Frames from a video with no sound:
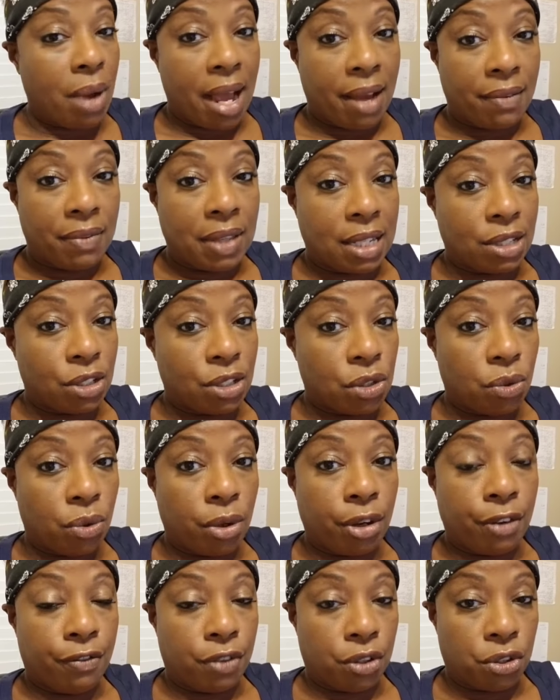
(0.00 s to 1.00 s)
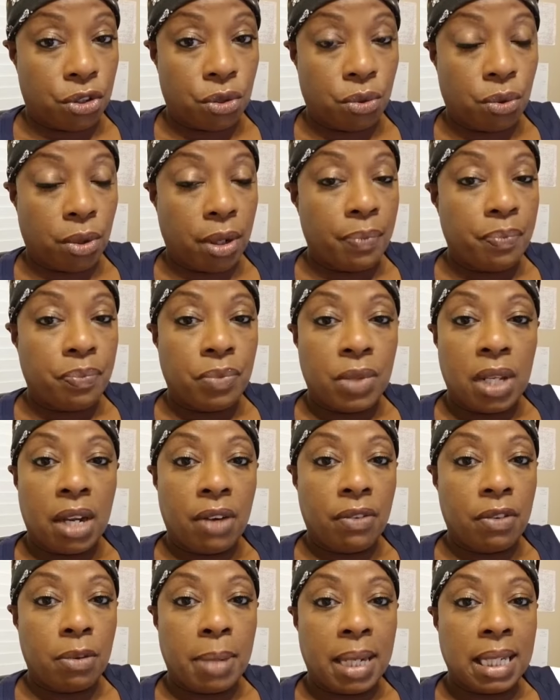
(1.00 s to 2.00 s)
have that story for sure.
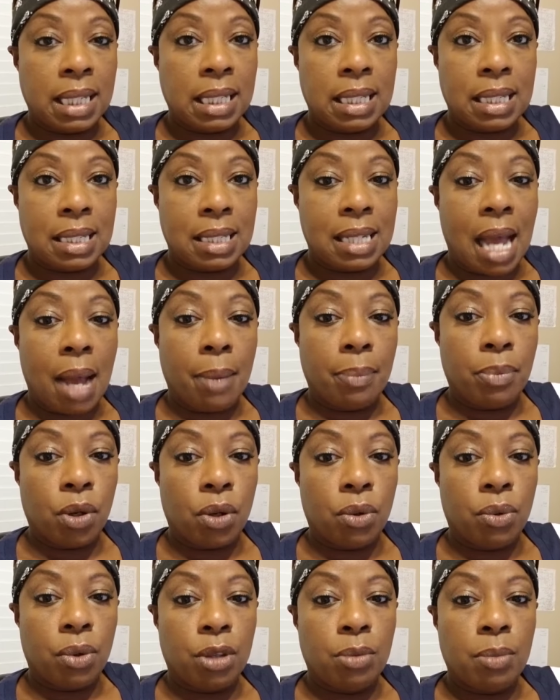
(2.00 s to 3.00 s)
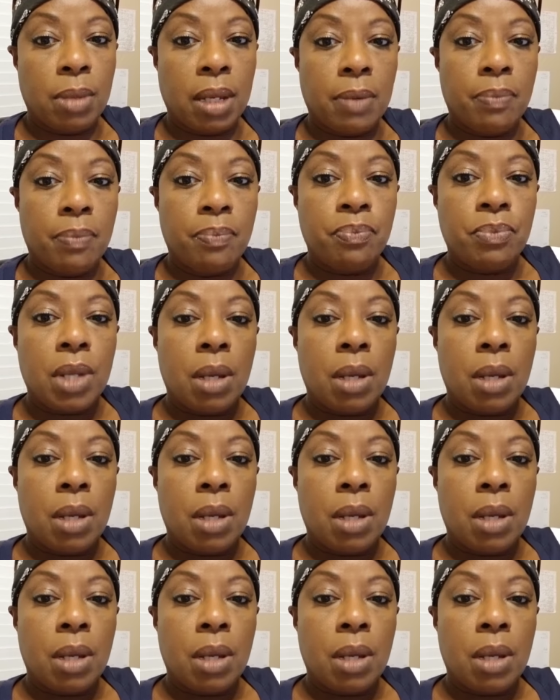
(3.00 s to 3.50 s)
Everybody does not book with me.